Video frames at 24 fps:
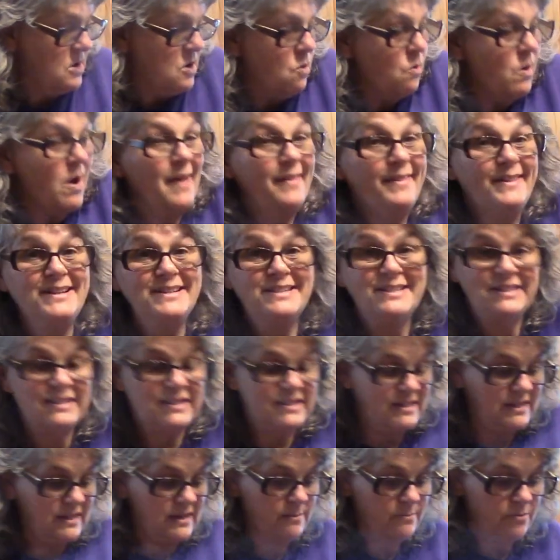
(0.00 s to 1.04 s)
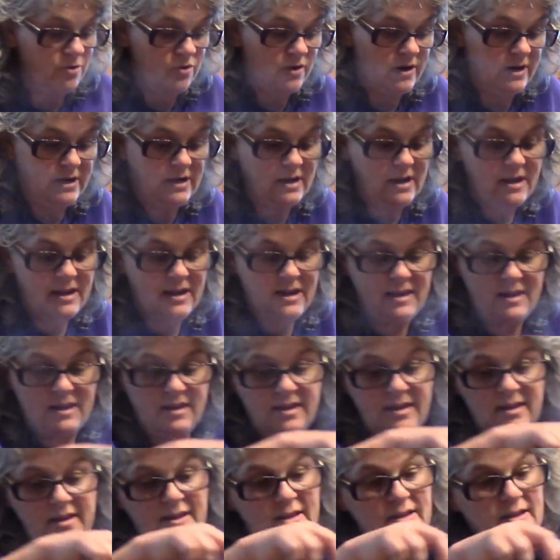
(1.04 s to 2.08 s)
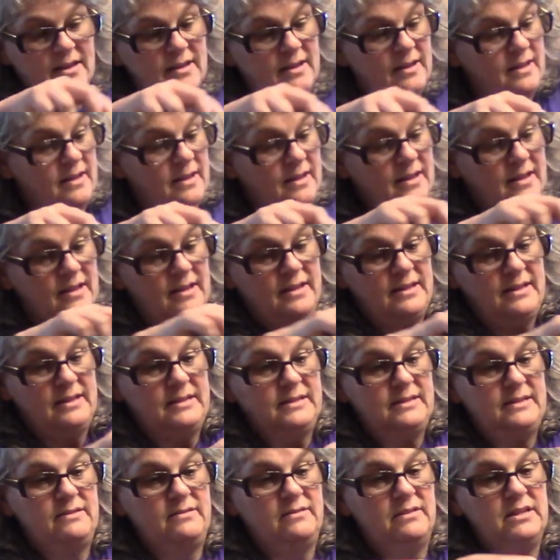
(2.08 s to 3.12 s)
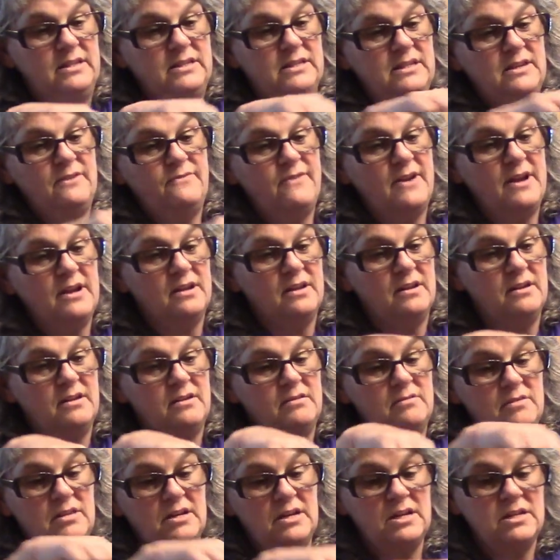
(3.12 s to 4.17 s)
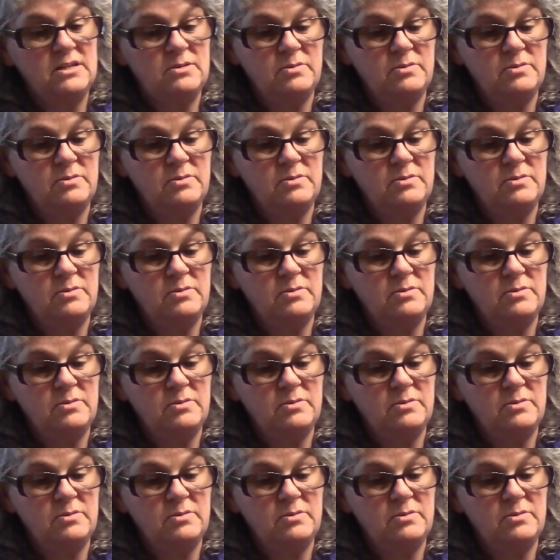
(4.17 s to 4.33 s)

while this is simmering. So let's see if I can do this